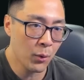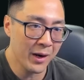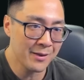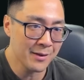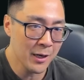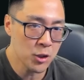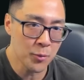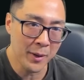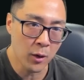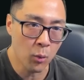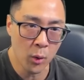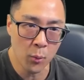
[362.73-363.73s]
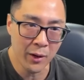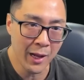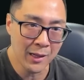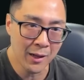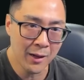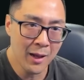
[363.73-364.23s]
when it dies, you make a 1/1
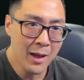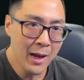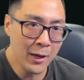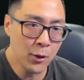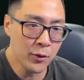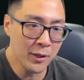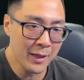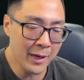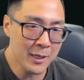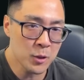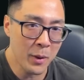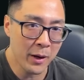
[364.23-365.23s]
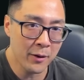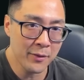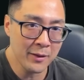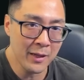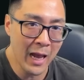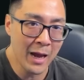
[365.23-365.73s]
ally. I do think that is better
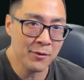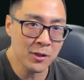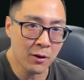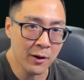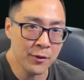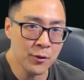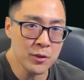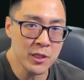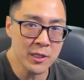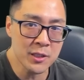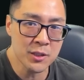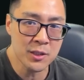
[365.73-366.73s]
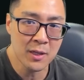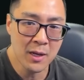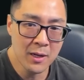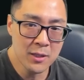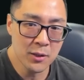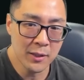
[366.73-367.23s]
than the Avatar Enthusiasts.
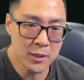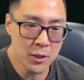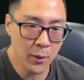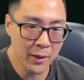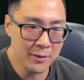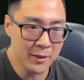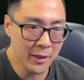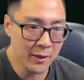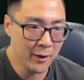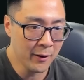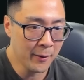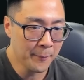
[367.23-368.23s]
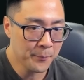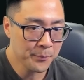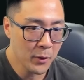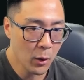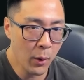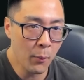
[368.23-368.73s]
So let's go ahead and take it here.
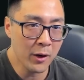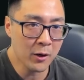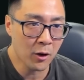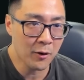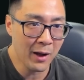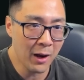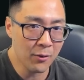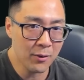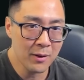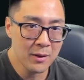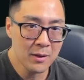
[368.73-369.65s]
We want to curve out.